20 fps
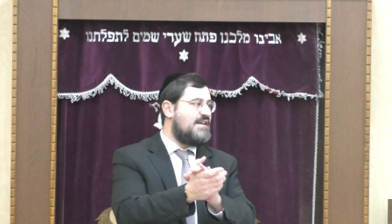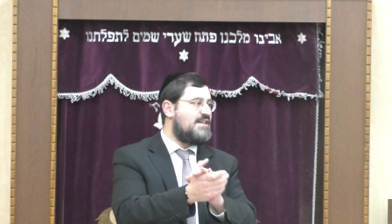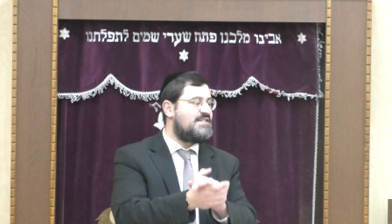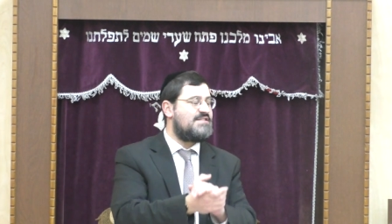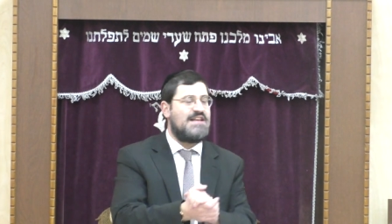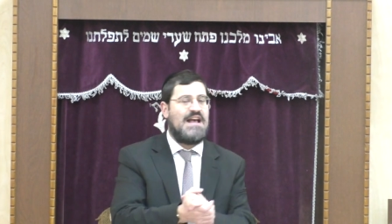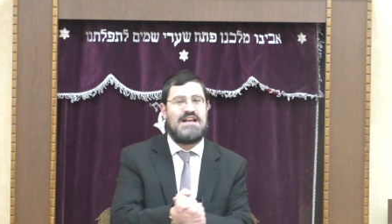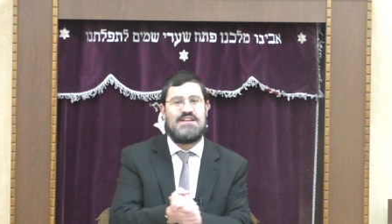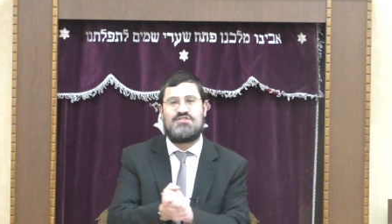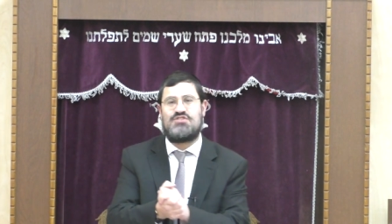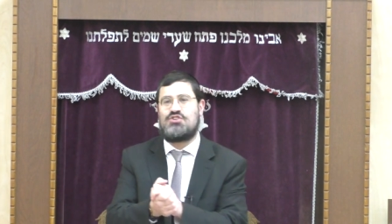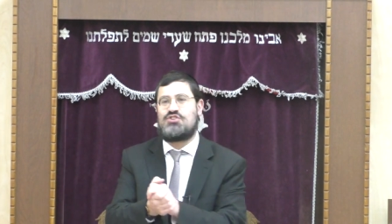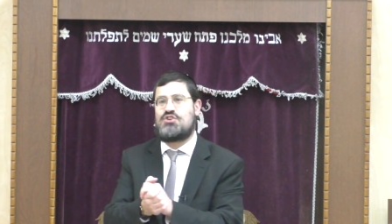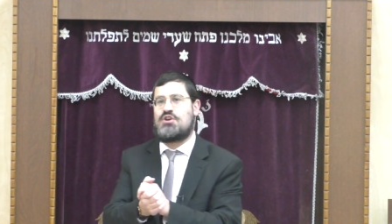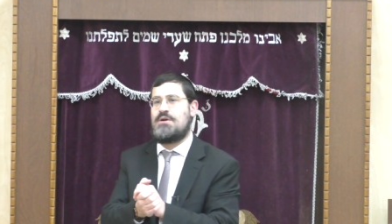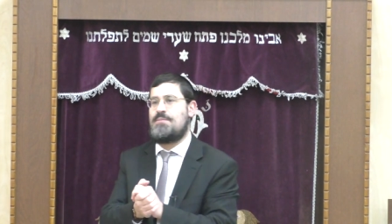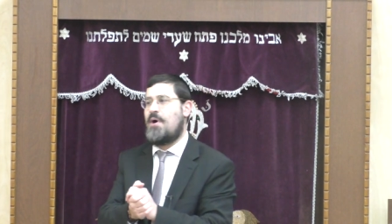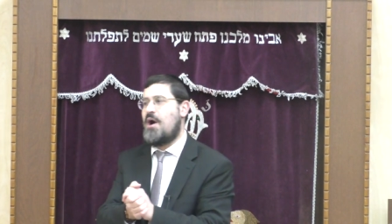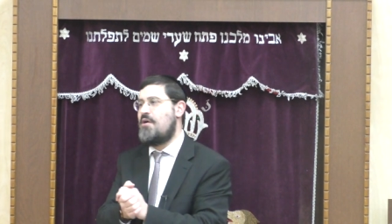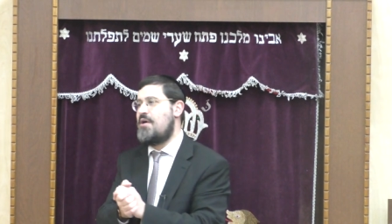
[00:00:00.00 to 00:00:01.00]
Says the
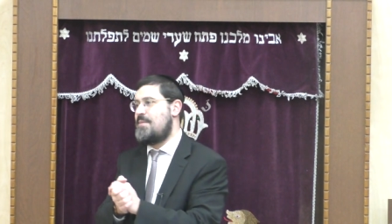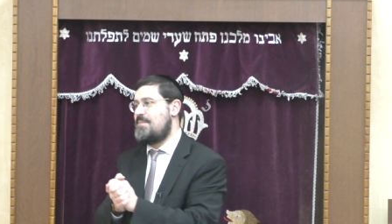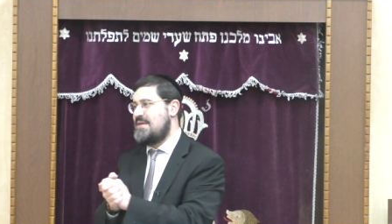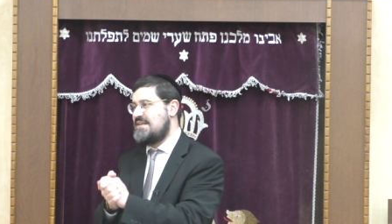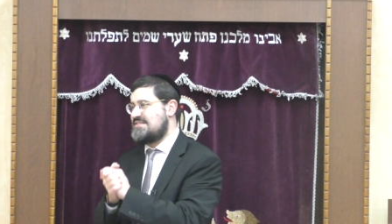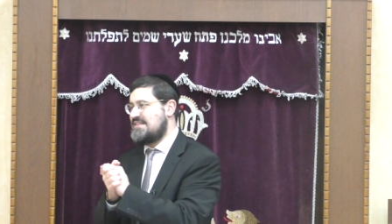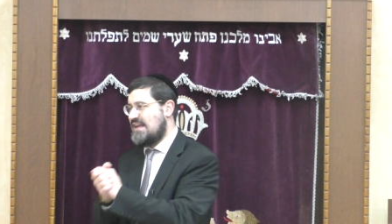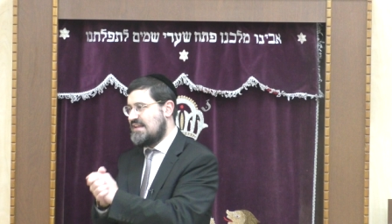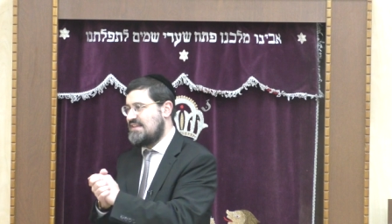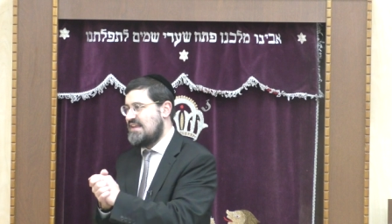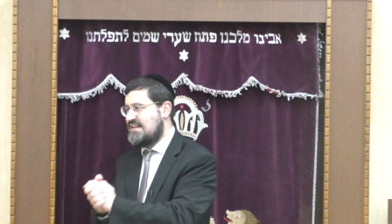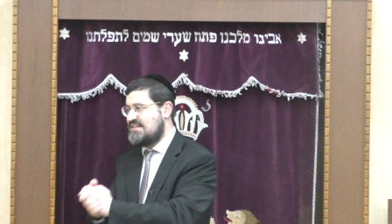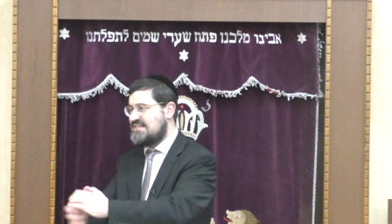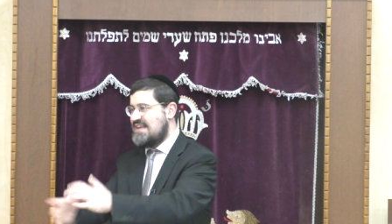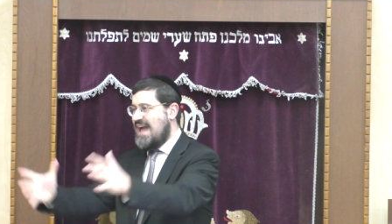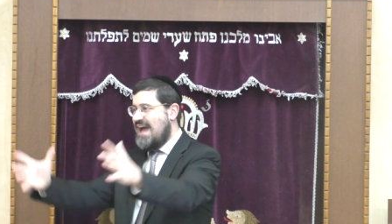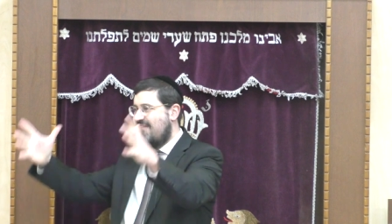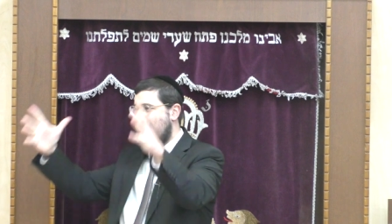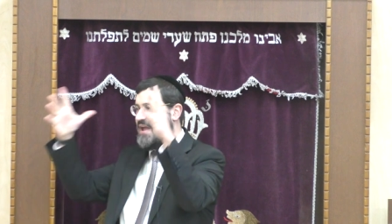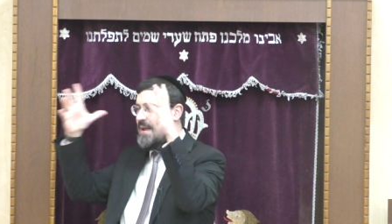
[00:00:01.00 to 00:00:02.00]
Gemara, it means like this.
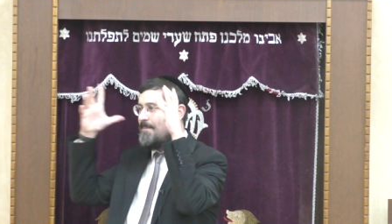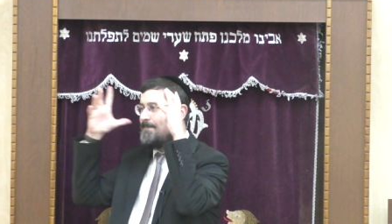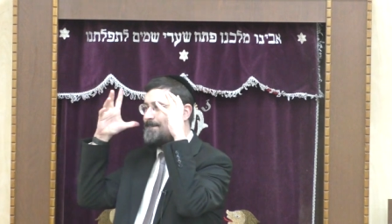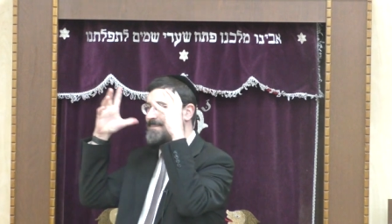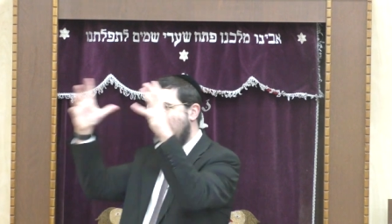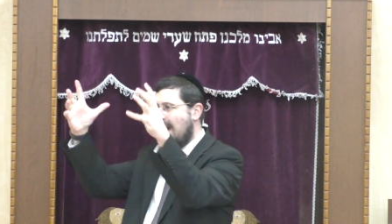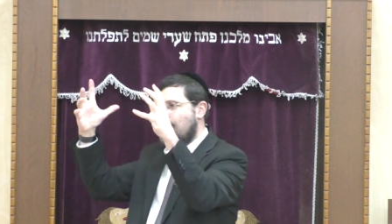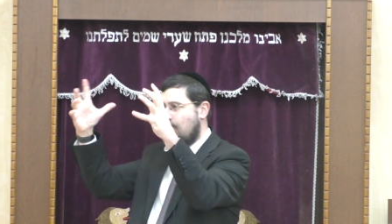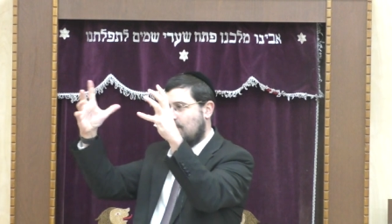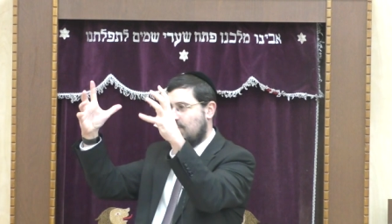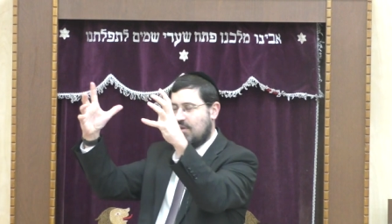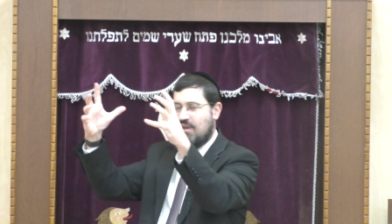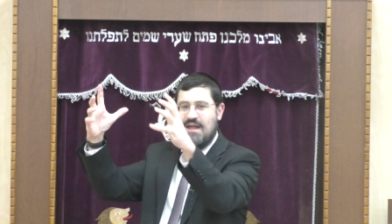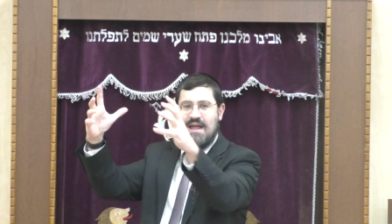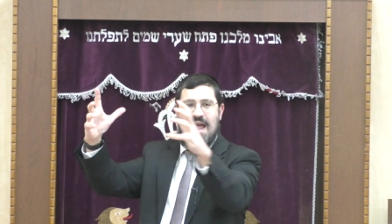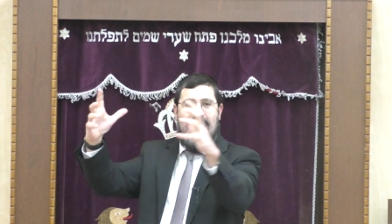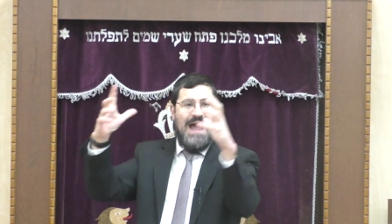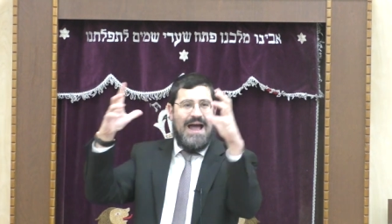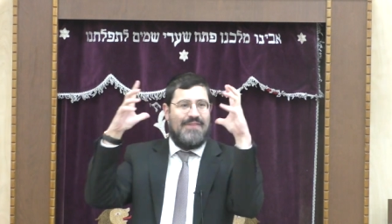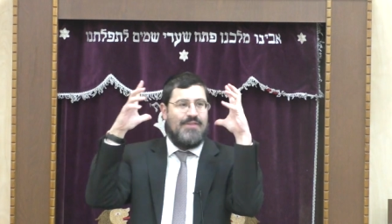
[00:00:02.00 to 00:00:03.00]
You have a barrel,
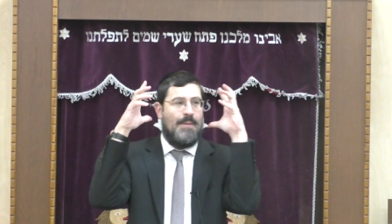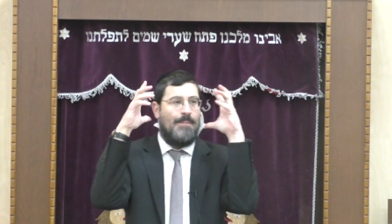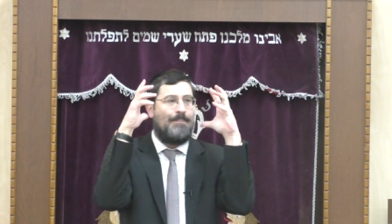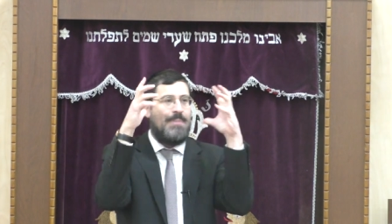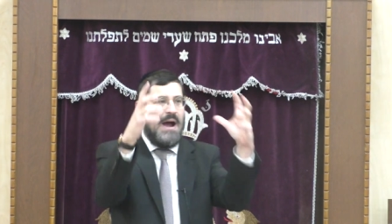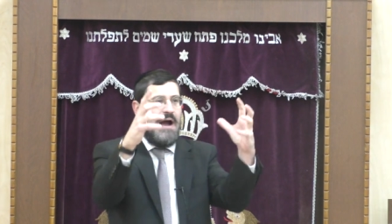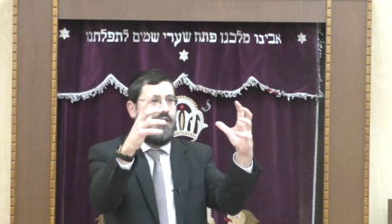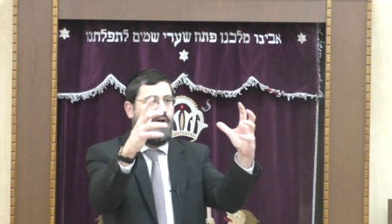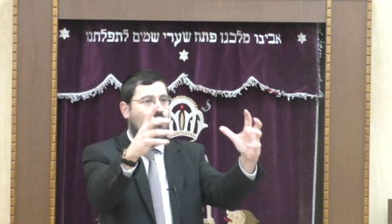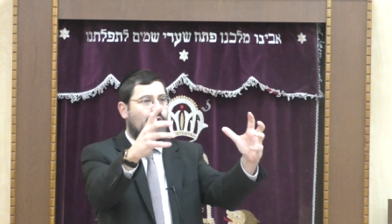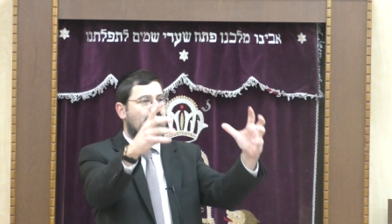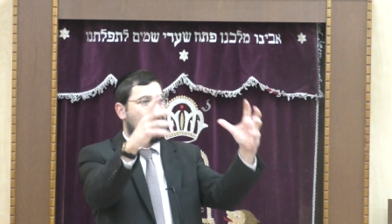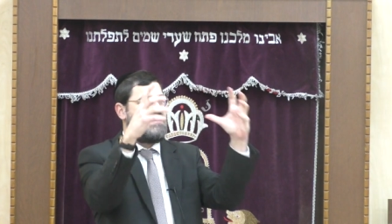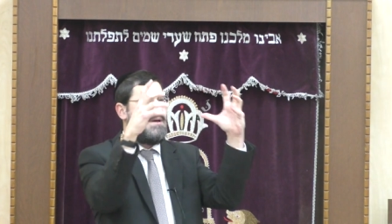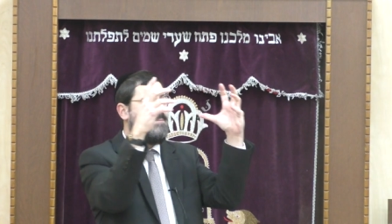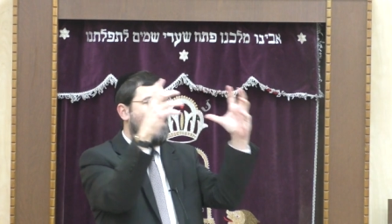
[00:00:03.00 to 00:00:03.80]
and the barrel was a